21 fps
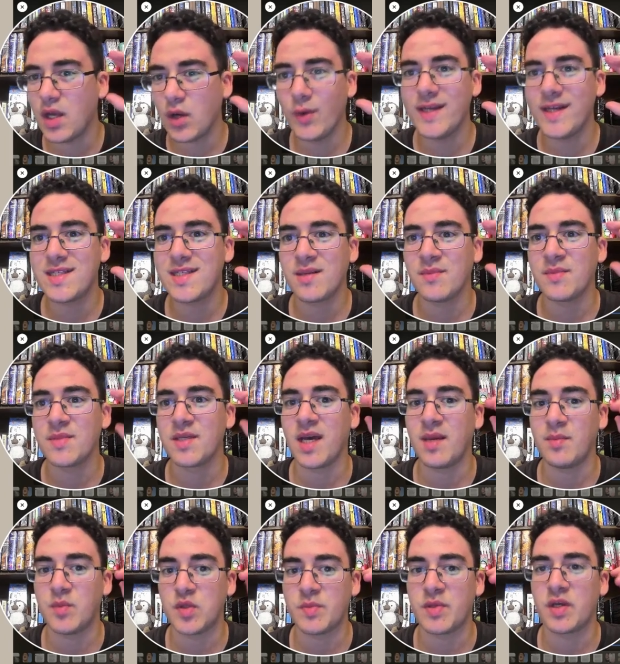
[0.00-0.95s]
quite some
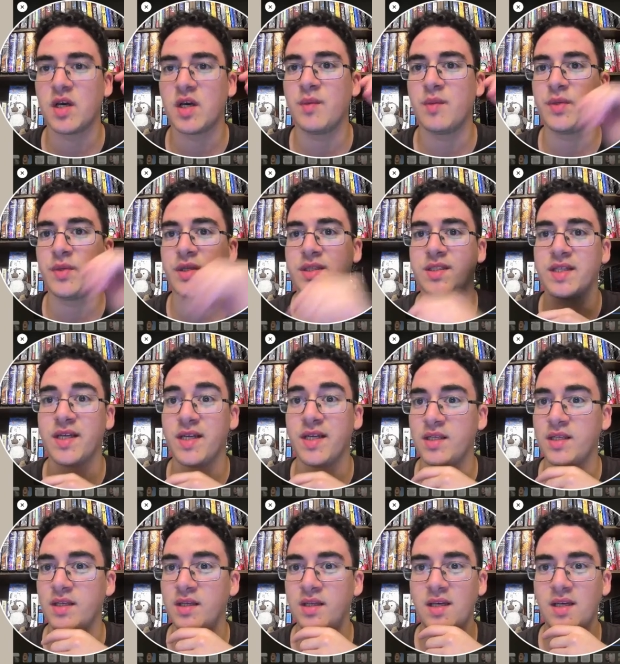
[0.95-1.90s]
time to pick up, but
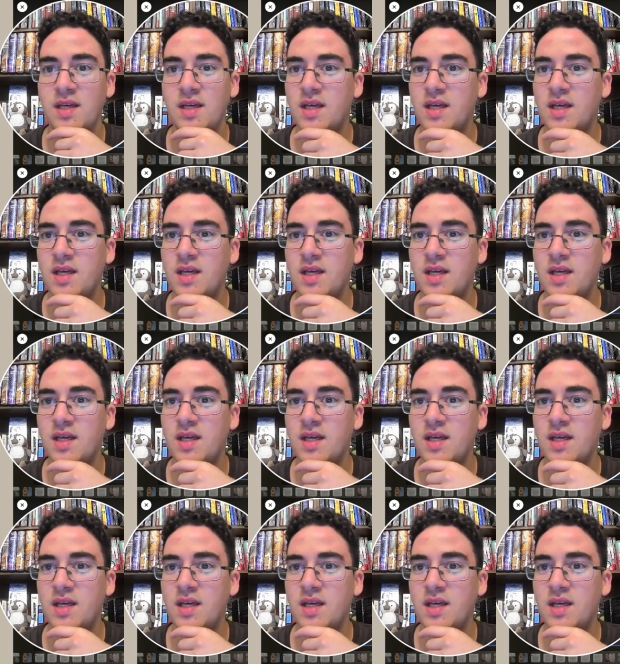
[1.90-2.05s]
then